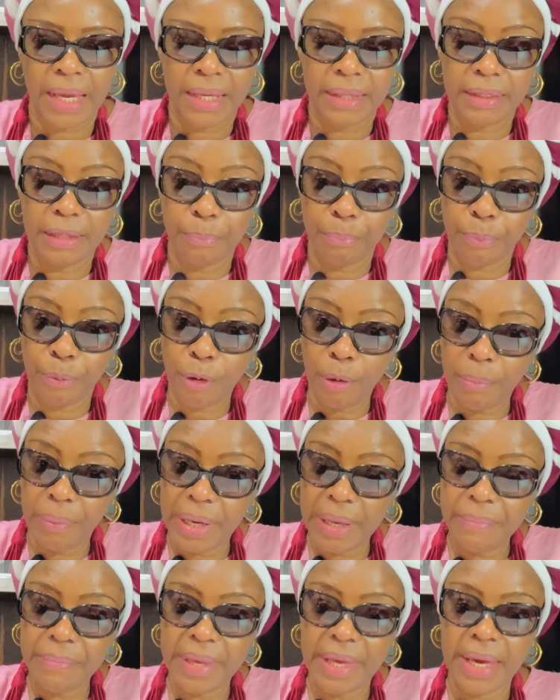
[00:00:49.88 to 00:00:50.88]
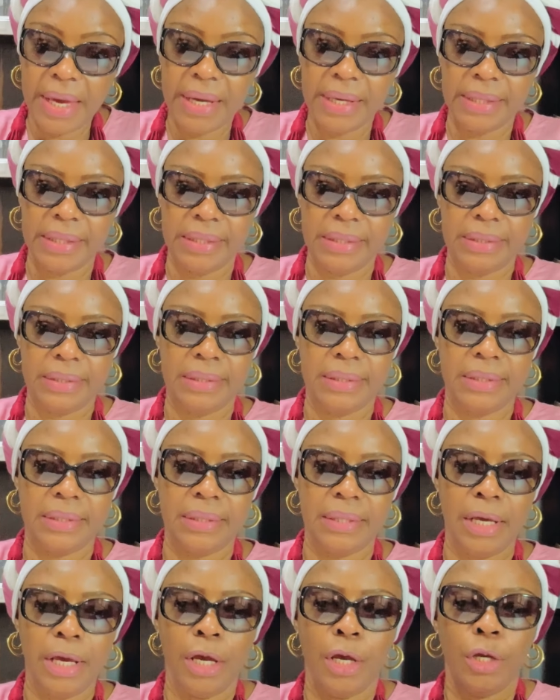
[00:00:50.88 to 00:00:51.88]
the problem here is
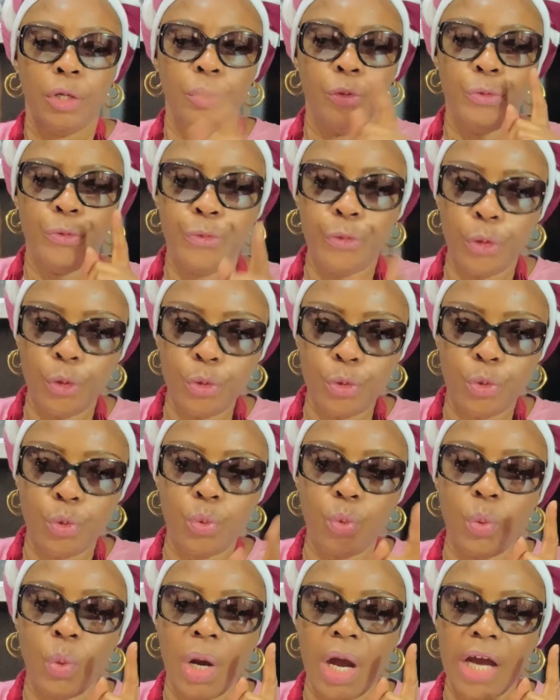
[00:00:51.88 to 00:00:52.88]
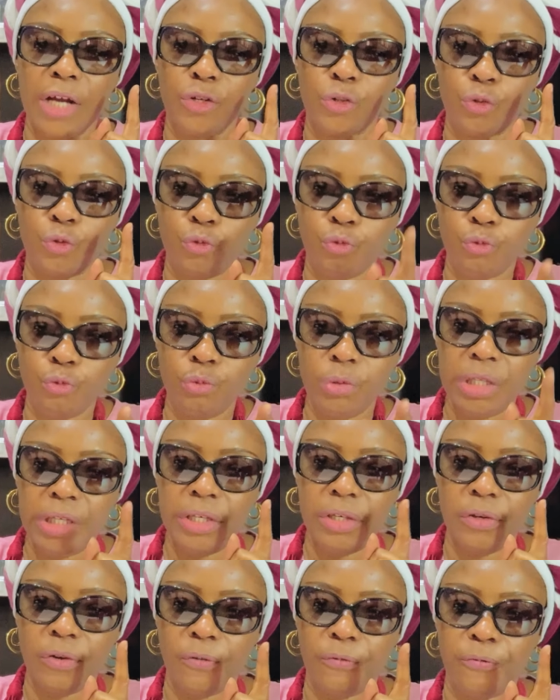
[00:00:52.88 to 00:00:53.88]
those who are truly
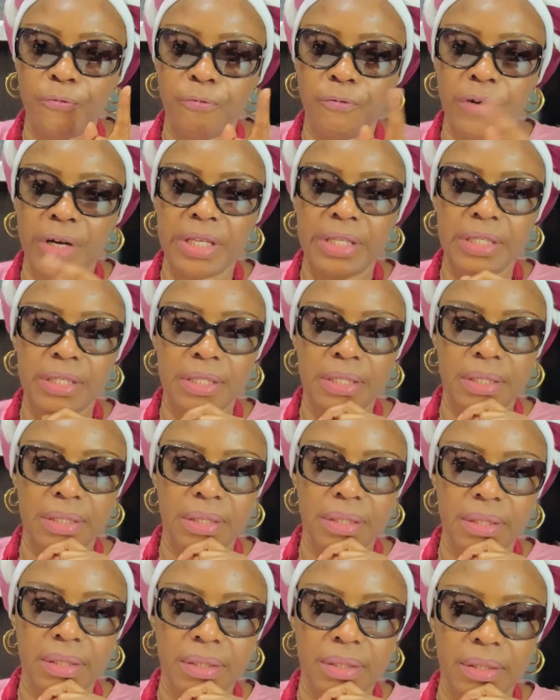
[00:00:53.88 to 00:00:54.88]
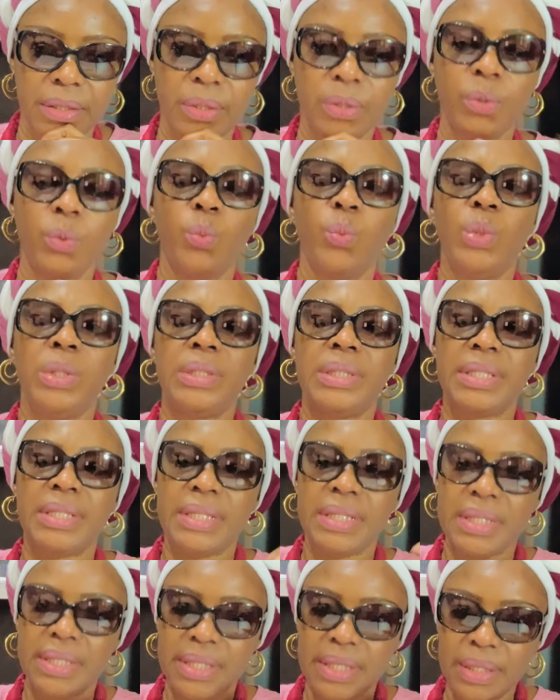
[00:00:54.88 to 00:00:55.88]
your friends will
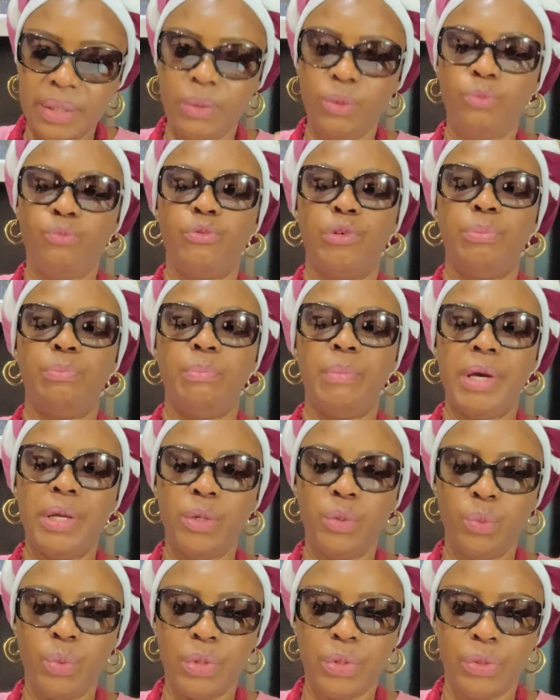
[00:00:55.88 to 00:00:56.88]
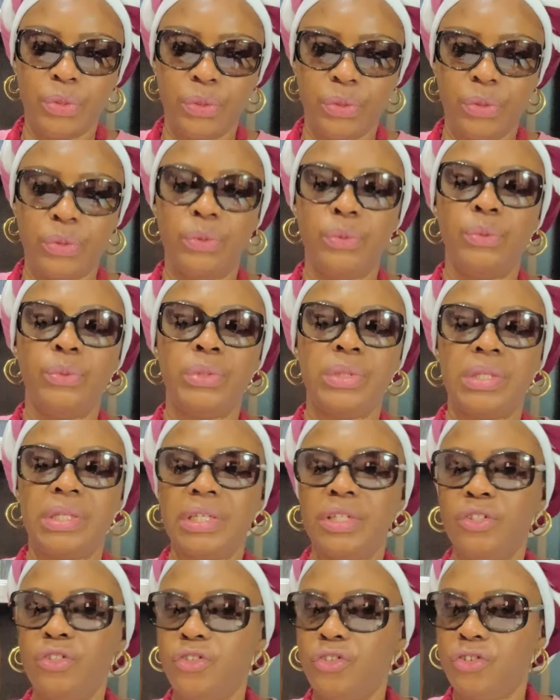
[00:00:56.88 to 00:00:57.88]
still remain with you,
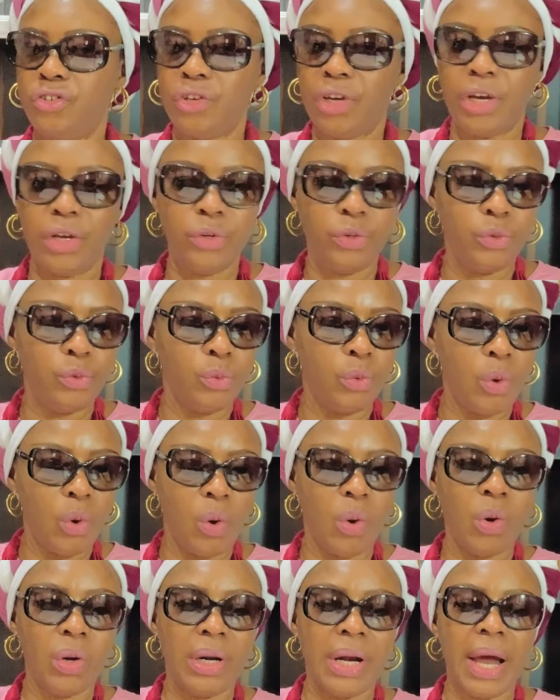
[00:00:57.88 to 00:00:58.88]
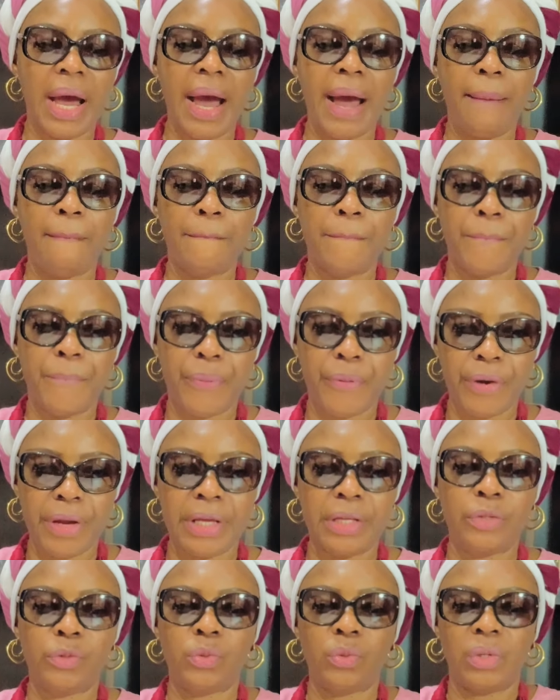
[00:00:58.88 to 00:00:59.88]
still cheer you on and
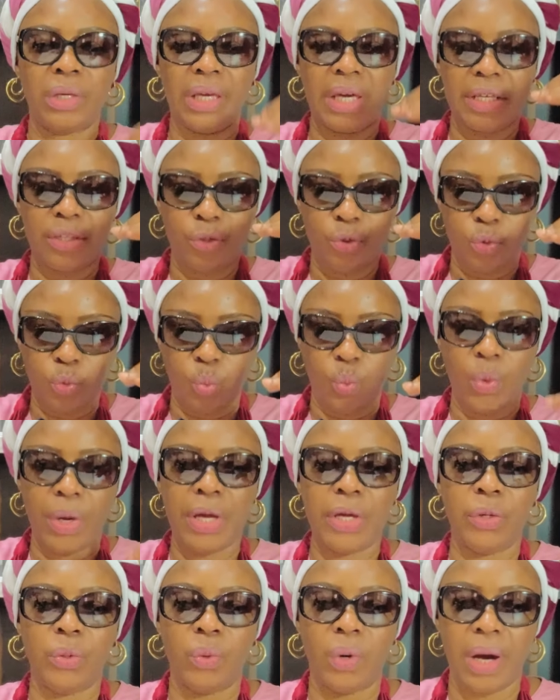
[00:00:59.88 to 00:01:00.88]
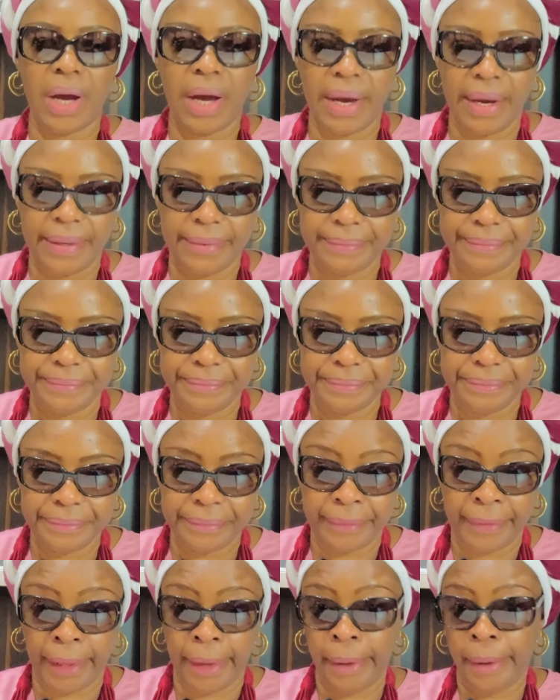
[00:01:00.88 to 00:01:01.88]
pray to get to where you are.
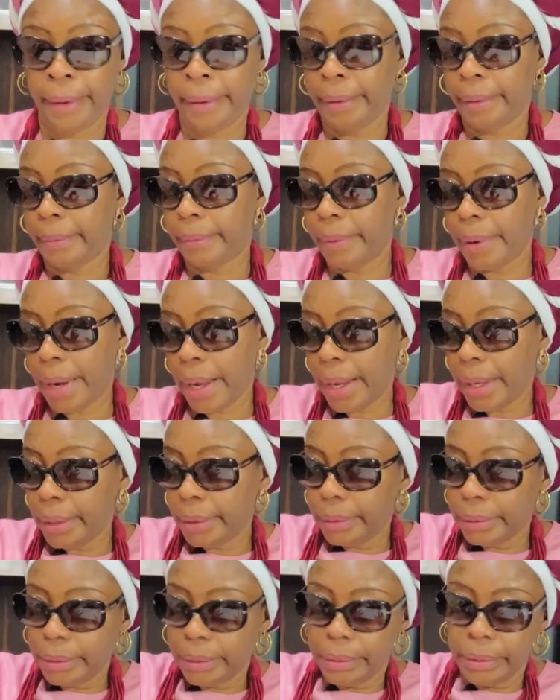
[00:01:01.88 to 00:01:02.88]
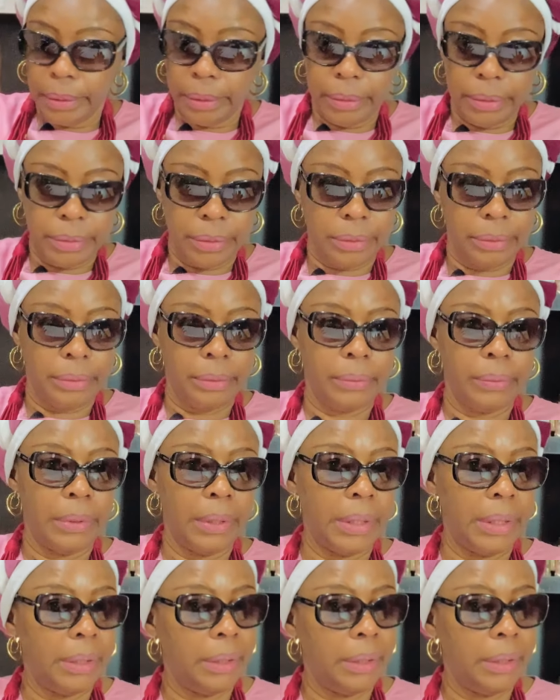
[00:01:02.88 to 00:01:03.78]
While those who were